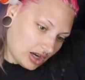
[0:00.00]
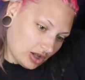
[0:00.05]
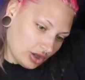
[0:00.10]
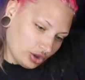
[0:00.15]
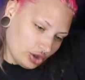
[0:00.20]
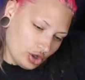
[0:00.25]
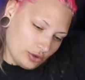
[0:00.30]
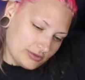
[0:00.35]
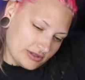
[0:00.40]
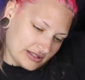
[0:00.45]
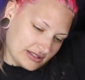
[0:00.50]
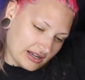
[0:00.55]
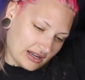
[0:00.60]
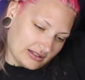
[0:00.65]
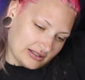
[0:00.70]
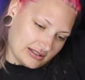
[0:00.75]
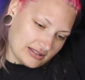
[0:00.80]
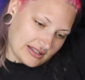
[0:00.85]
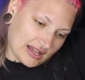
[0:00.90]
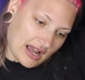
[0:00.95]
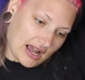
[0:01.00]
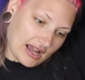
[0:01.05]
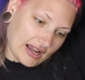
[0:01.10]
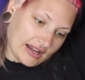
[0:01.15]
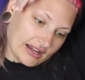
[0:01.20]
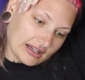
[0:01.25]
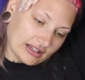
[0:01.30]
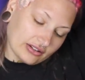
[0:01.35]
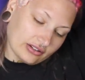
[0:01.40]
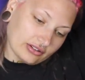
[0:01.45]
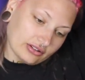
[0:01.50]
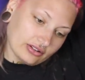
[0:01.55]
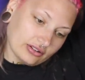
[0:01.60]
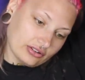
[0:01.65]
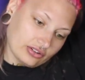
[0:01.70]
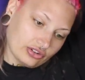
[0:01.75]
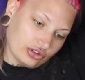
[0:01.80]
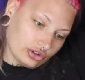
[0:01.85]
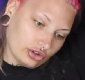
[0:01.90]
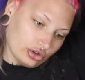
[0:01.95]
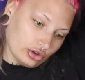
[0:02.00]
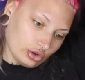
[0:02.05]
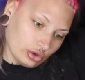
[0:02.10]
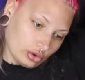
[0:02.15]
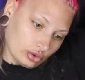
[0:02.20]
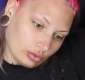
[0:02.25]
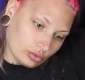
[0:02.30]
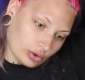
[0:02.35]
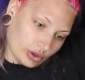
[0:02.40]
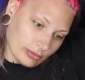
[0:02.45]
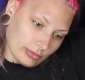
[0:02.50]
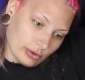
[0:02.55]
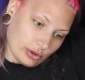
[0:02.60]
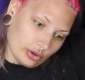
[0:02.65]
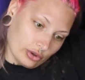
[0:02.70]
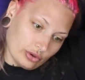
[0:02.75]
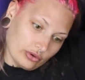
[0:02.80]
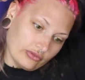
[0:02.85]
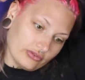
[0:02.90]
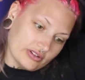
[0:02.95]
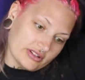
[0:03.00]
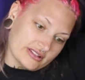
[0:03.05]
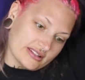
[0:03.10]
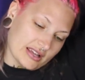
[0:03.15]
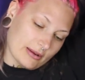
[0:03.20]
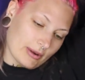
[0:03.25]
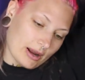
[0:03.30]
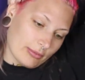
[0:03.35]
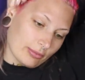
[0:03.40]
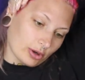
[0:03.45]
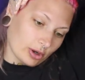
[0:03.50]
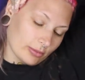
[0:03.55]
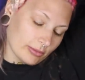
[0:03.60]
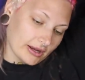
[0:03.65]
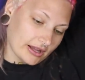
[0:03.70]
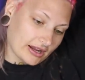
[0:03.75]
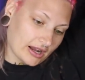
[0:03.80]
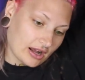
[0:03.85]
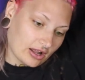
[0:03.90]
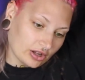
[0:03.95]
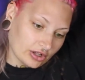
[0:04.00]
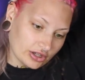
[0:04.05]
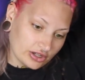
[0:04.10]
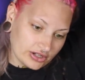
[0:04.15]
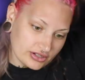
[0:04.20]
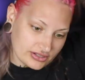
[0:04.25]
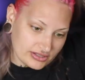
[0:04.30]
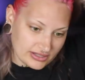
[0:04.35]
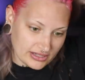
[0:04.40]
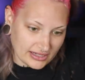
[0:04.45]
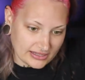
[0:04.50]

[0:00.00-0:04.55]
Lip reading: Color Oops is not designed to remove semi-permanent colors.